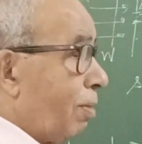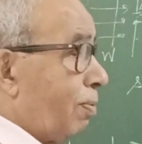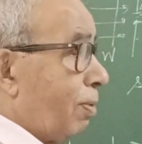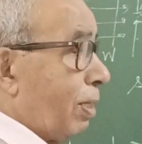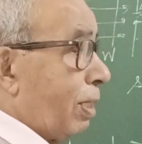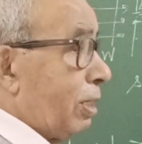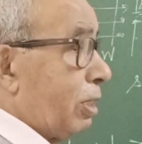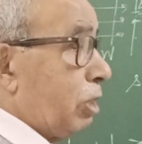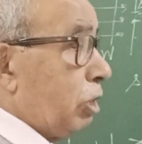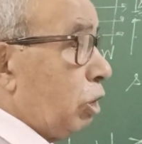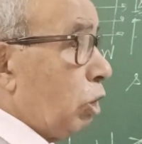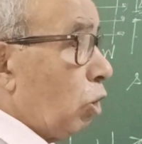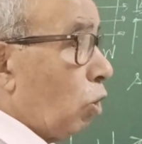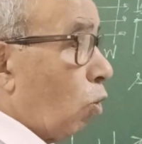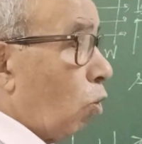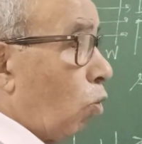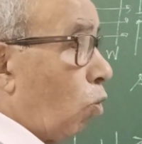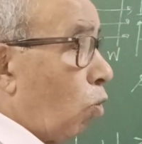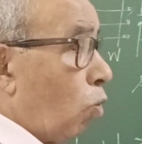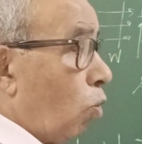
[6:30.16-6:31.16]
difference
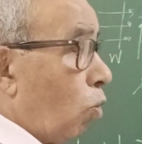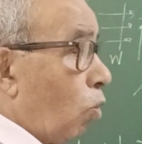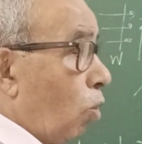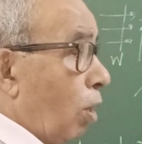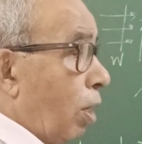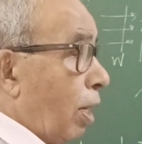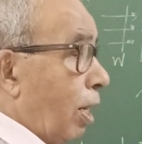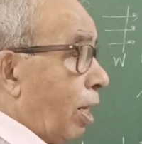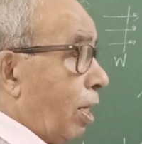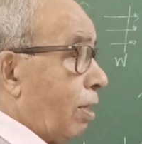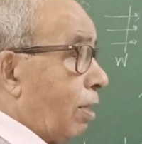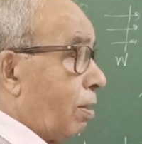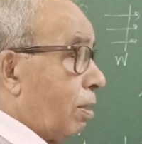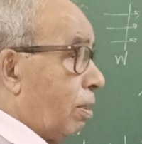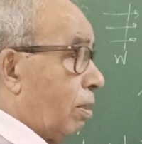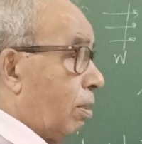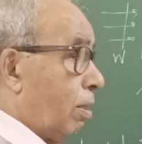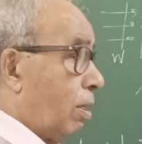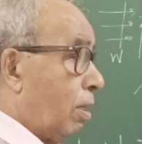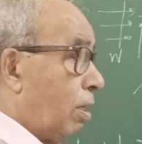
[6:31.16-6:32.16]
0,
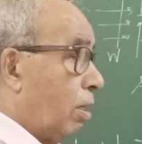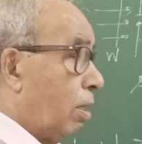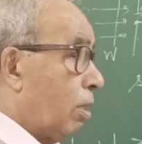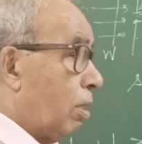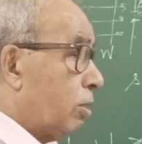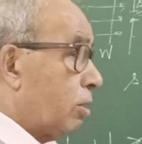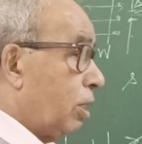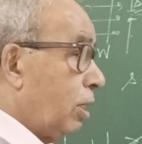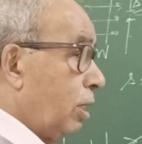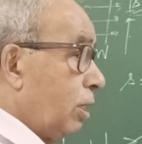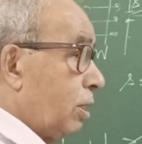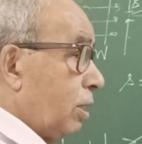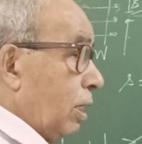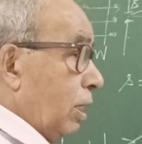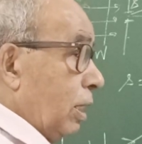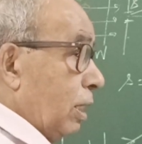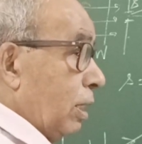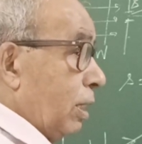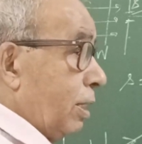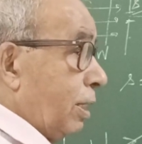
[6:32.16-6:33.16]
and
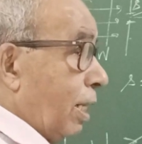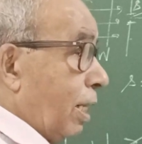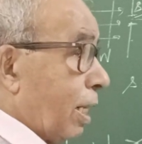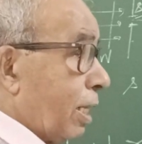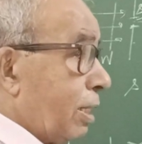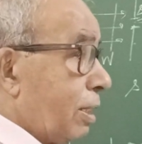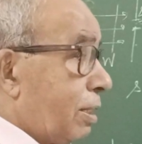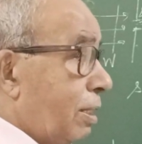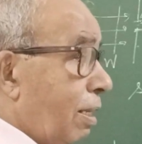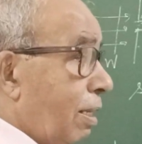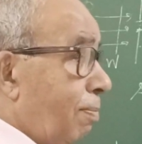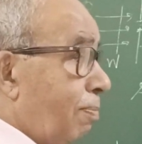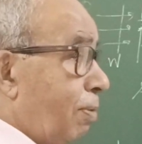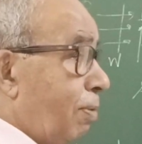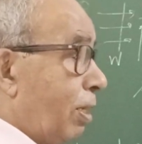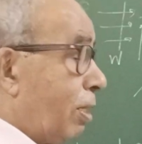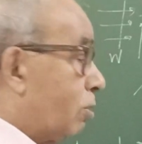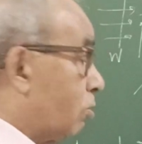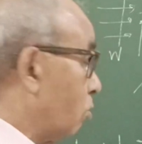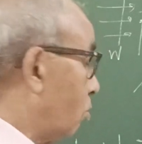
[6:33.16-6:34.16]
since they are in same
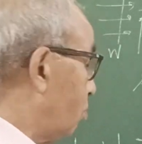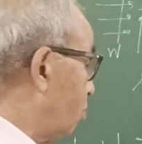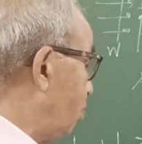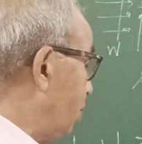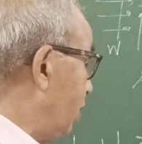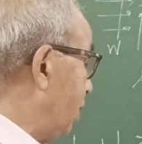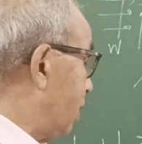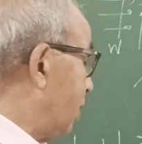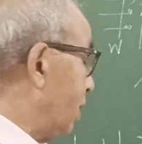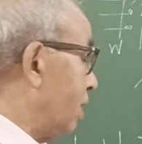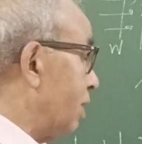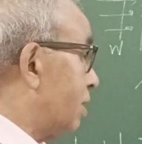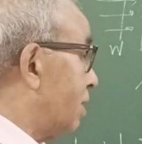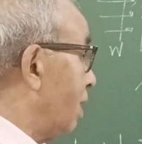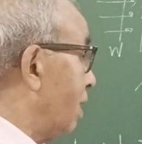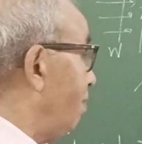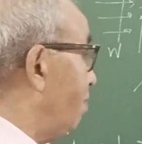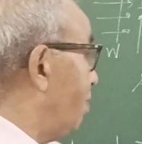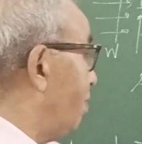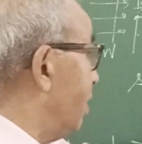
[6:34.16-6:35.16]
phase, so meet in
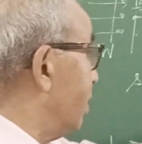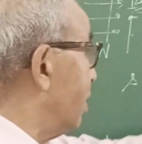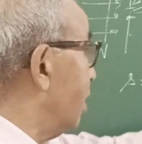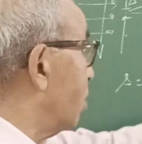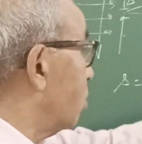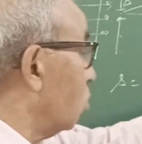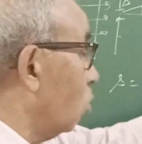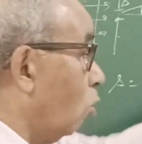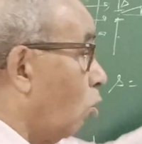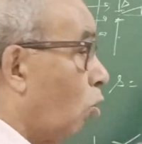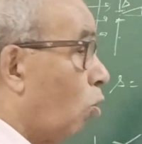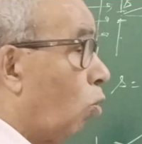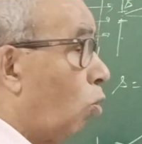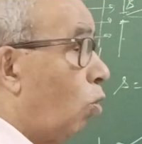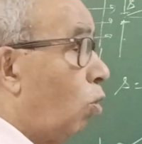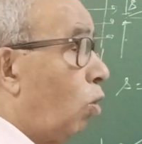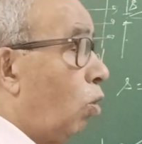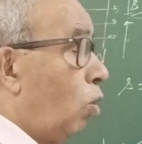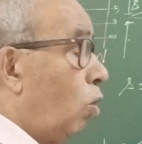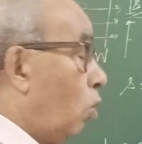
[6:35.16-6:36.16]
same phase at
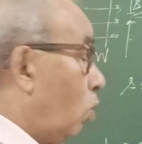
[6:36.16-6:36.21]
O.